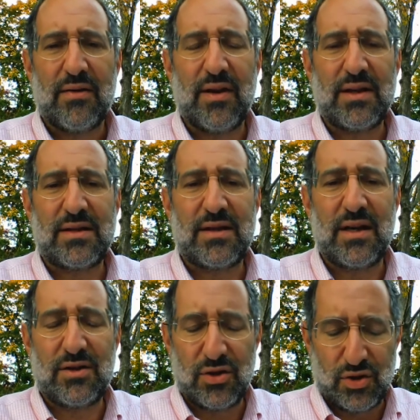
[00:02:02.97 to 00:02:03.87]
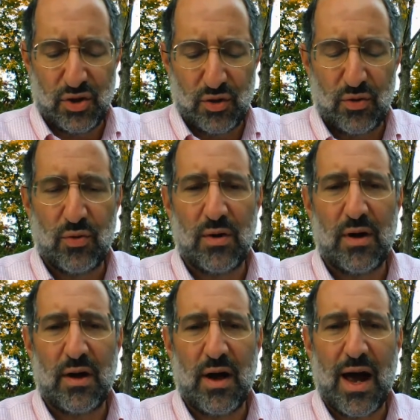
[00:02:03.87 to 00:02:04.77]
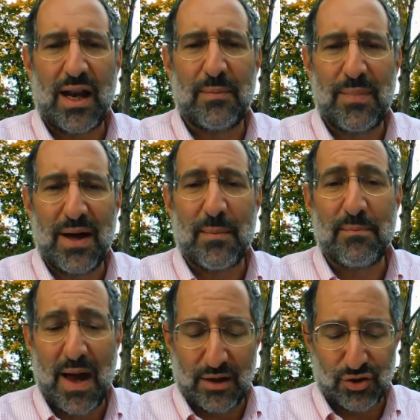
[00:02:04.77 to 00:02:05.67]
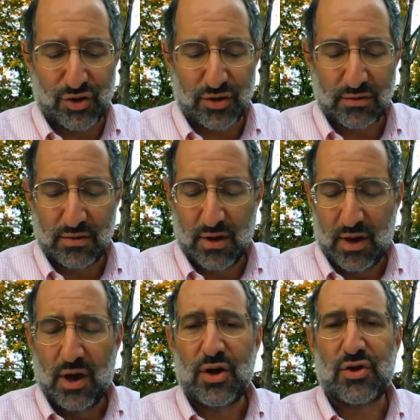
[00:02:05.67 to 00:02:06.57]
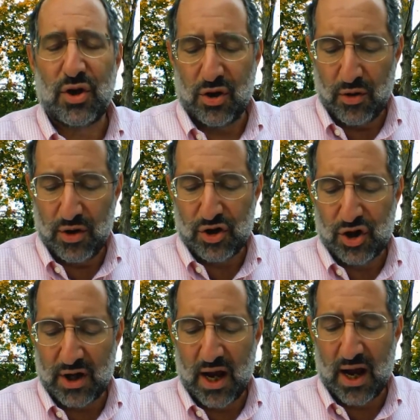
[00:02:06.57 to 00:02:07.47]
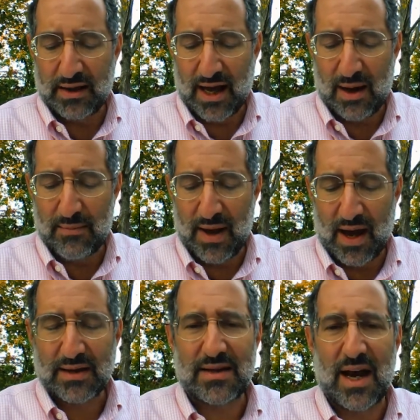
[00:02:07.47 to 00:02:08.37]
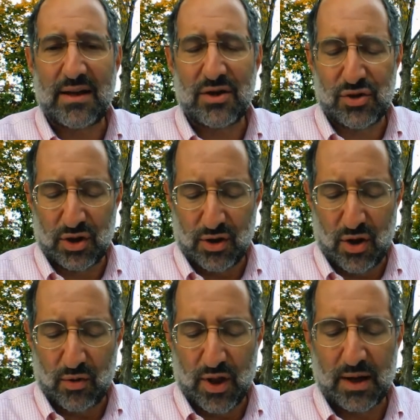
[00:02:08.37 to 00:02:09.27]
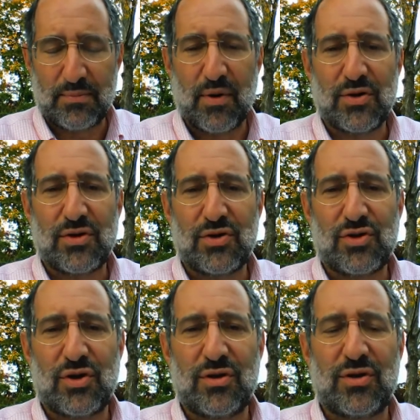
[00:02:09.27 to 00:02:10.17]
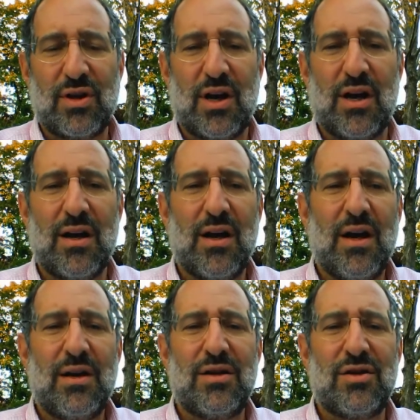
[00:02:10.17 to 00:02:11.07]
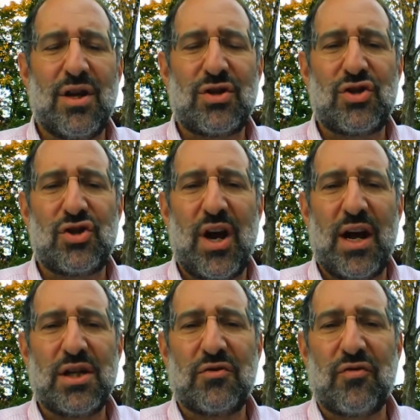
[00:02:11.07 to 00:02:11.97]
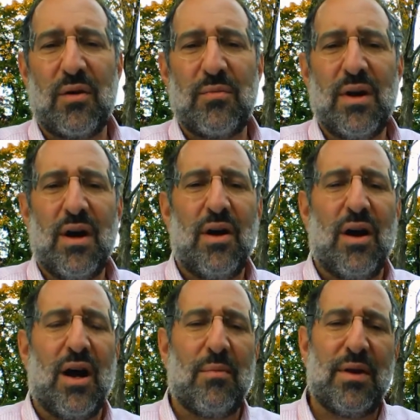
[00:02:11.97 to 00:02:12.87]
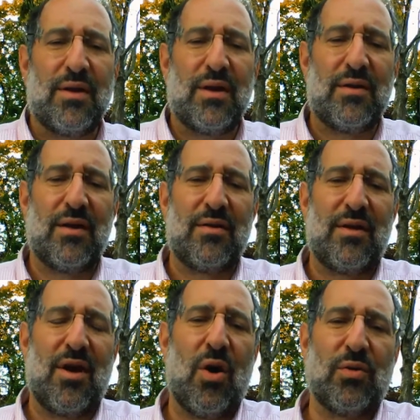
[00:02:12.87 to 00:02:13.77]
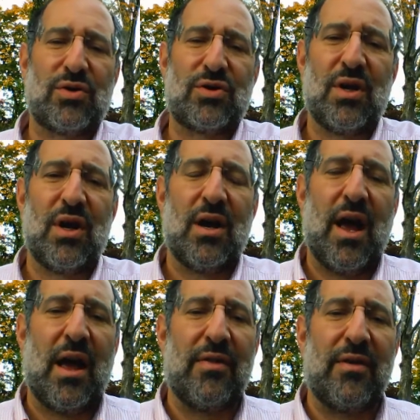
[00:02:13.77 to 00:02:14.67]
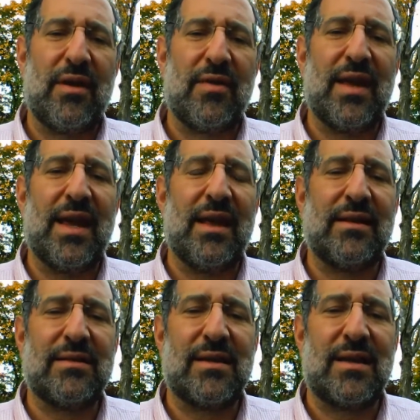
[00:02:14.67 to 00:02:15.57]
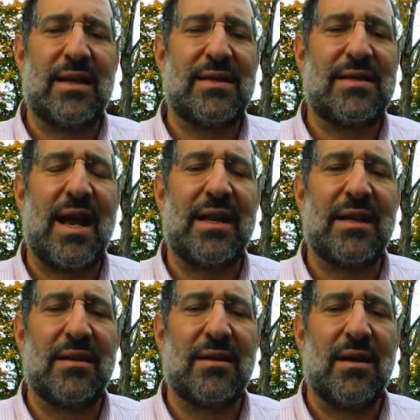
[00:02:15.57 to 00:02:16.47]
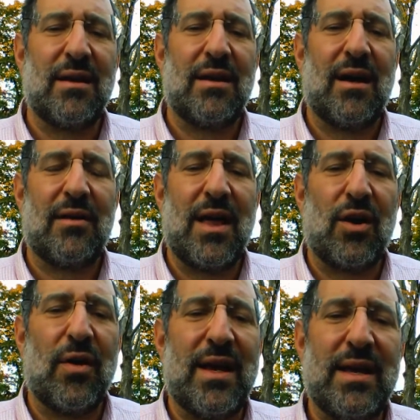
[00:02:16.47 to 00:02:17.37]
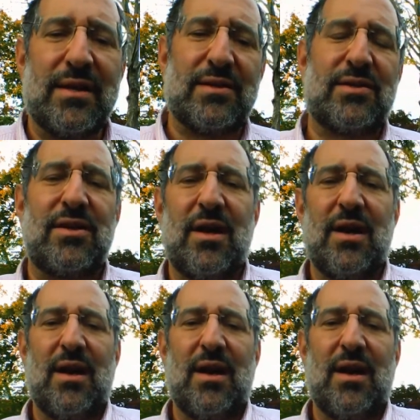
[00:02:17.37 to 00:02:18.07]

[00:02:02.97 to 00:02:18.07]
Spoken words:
This teaches you how to be a mensch. Shelo yishaneh adam me'achsanya shelo, that a person shouldn't just change from the host and the inns that he stayed in that are his.